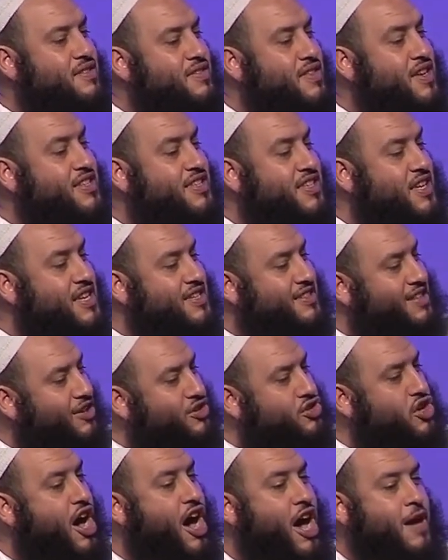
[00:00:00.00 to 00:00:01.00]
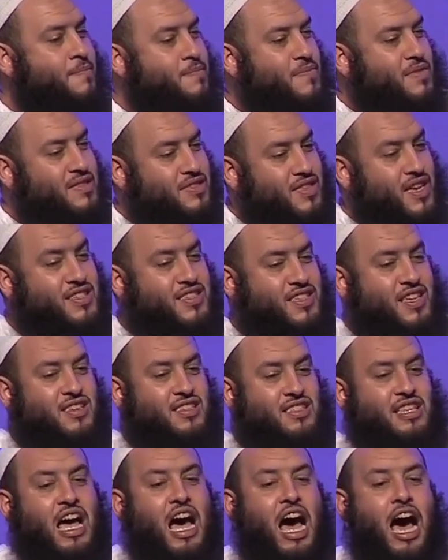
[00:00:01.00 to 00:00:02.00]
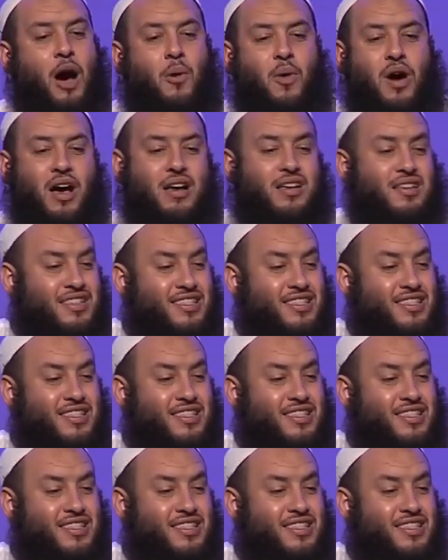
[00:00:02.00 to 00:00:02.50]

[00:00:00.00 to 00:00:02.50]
This is the time, this is the hour